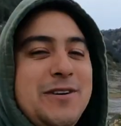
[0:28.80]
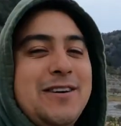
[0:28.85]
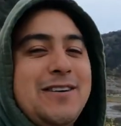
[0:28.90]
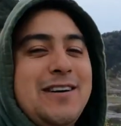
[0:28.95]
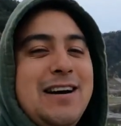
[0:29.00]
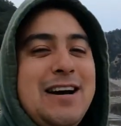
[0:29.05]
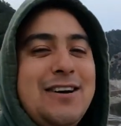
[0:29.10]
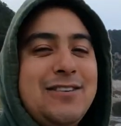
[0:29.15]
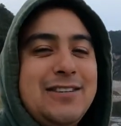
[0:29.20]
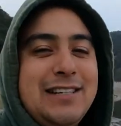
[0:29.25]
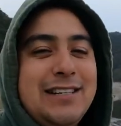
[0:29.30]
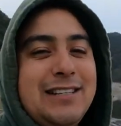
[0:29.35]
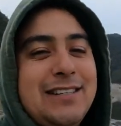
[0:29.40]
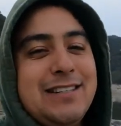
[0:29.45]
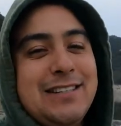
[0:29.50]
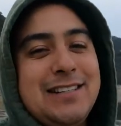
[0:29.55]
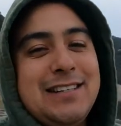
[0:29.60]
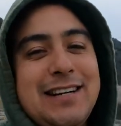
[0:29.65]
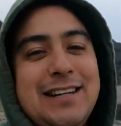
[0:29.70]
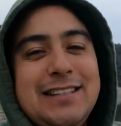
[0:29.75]
we are out
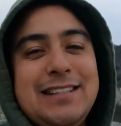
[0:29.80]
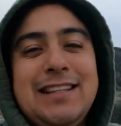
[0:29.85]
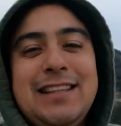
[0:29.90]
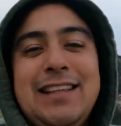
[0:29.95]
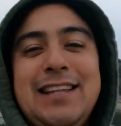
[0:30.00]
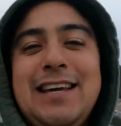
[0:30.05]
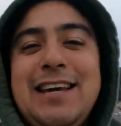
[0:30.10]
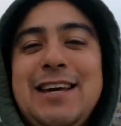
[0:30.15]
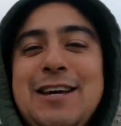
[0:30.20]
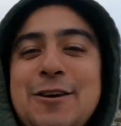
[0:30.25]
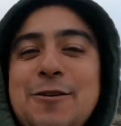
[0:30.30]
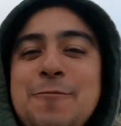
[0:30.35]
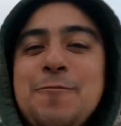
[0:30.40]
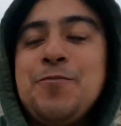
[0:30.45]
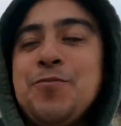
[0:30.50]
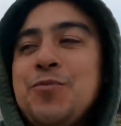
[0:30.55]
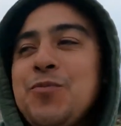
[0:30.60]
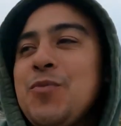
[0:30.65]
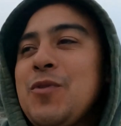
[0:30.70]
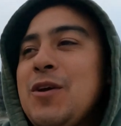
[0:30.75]
here at the lake
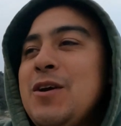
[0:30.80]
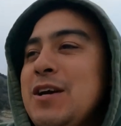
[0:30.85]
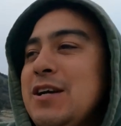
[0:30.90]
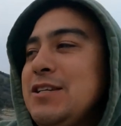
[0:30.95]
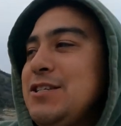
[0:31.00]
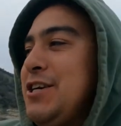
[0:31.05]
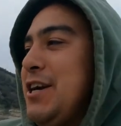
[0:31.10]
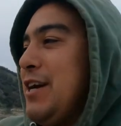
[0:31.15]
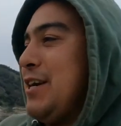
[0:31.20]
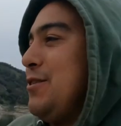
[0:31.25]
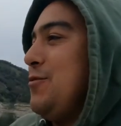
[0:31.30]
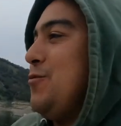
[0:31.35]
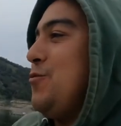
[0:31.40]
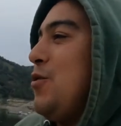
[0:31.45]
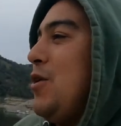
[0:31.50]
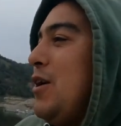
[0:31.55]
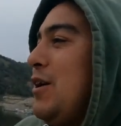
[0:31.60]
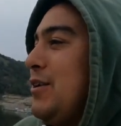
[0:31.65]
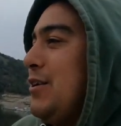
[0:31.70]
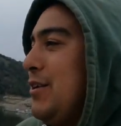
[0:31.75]
checking the
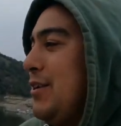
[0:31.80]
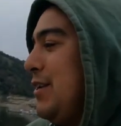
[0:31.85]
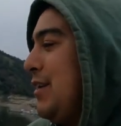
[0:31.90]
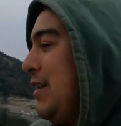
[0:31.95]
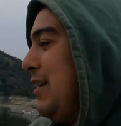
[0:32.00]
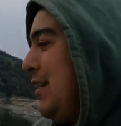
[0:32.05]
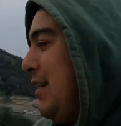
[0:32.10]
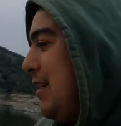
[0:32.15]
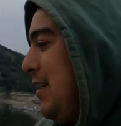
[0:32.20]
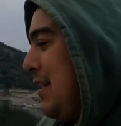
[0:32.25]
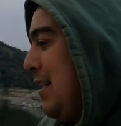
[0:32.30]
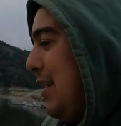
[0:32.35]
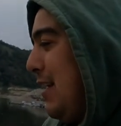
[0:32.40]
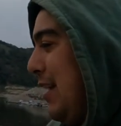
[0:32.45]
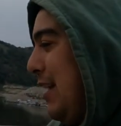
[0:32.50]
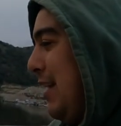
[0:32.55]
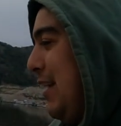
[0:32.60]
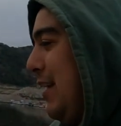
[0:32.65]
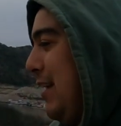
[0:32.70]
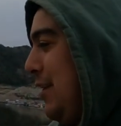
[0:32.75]
water.
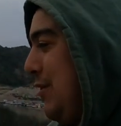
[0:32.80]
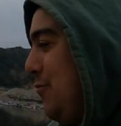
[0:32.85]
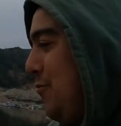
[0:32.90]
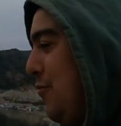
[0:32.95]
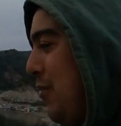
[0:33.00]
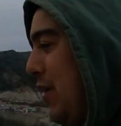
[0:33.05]
It